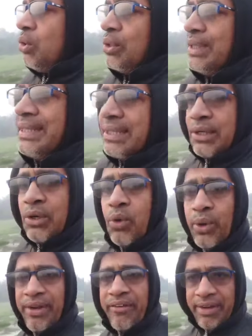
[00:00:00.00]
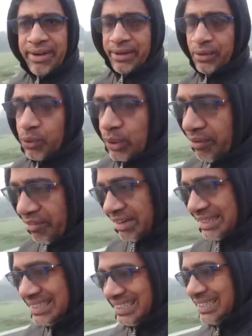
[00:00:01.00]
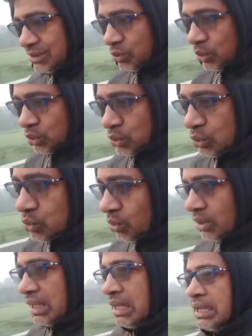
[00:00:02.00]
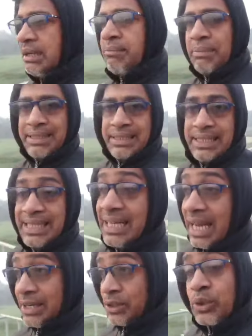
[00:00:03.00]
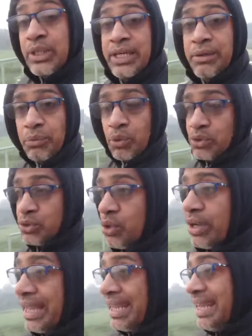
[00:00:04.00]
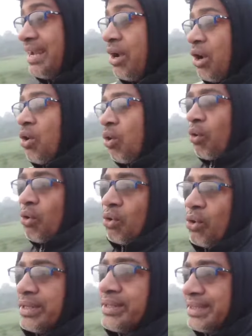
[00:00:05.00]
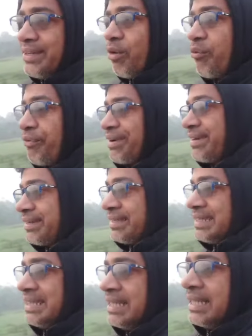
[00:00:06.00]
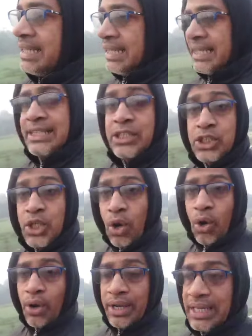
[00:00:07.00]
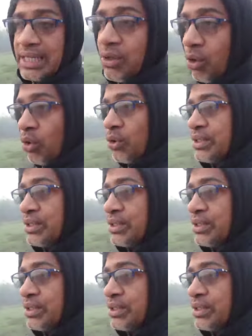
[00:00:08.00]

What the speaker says: who never didn't go to school, but he liked to read books. So he often saw the